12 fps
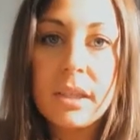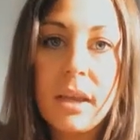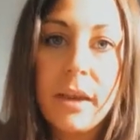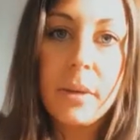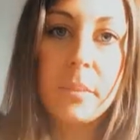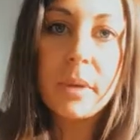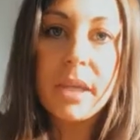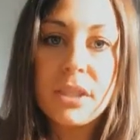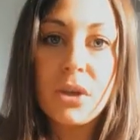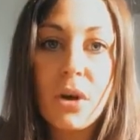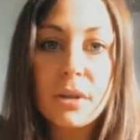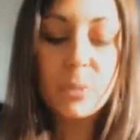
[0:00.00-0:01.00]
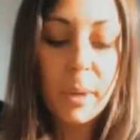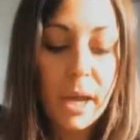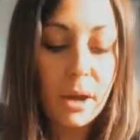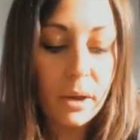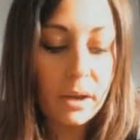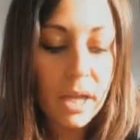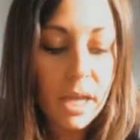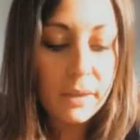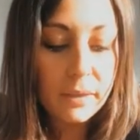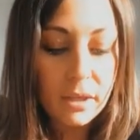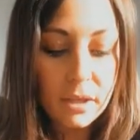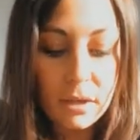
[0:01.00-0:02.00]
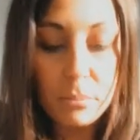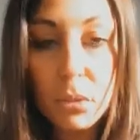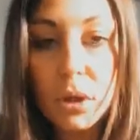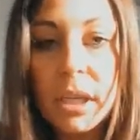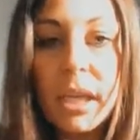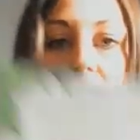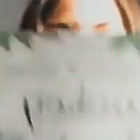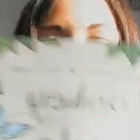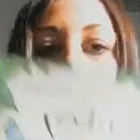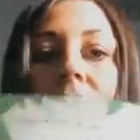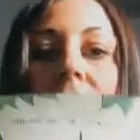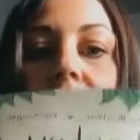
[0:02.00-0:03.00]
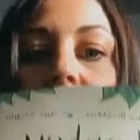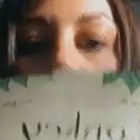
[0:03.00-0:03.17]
it talks about the monkey has